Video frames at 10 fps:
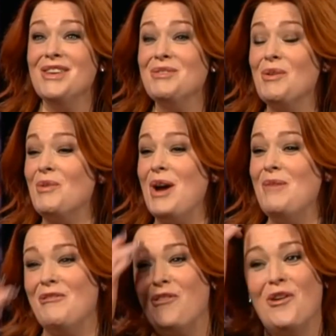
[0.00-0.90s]
was way
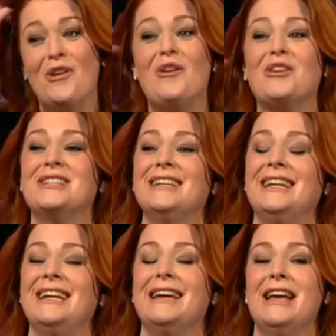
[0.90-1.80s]
before RT.
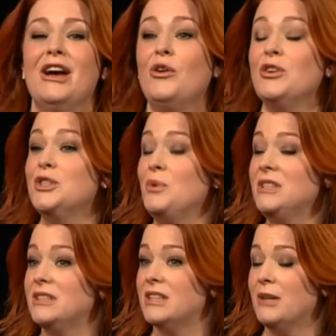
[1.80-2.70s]
Right. Of course, there
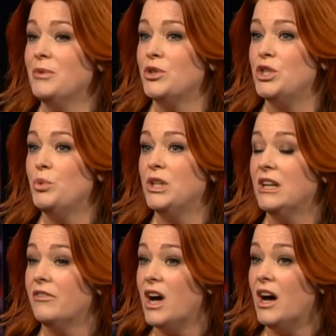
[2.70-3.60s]
was a time, of course, you
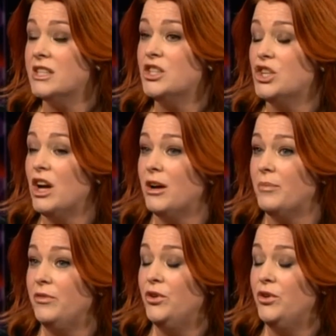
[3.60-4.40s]
wouldn't have got a job.